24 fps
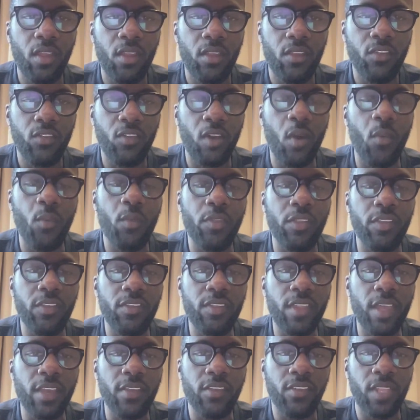start with this
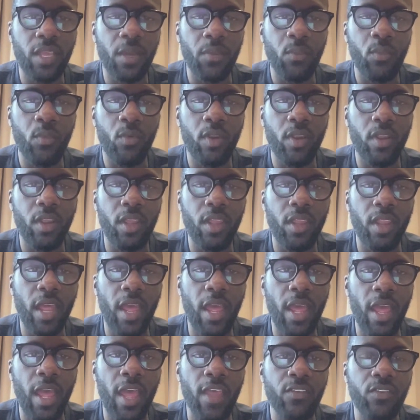next step where it
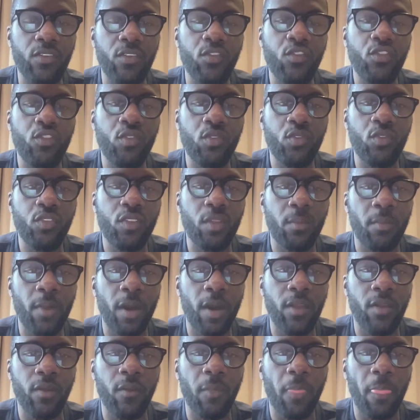has you choose the
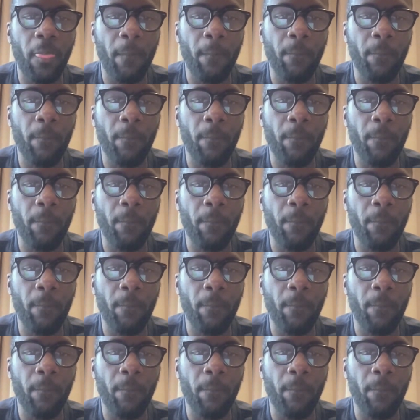model.